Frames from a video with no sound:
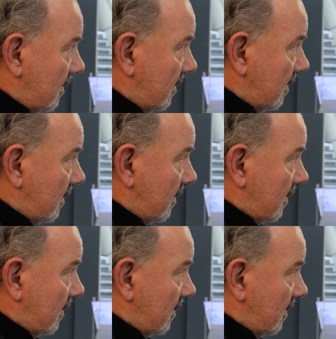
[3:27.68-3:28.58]

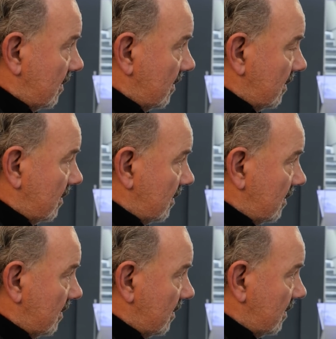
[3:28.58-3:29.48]

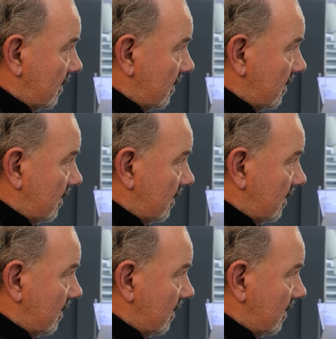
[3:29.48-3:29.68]
[no speech]